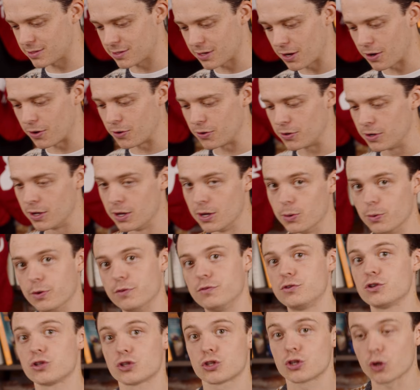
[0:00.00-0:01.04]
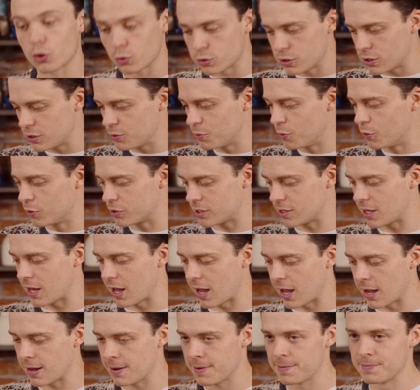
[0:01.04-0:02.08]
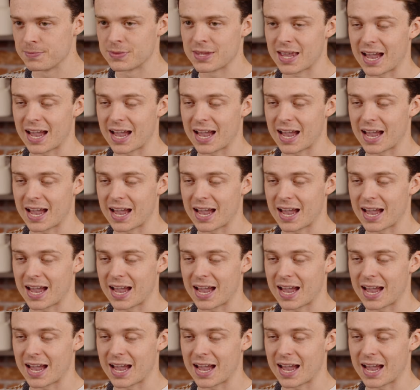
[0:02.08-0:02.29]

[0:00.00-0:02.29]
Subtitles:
So we've just salted the water there,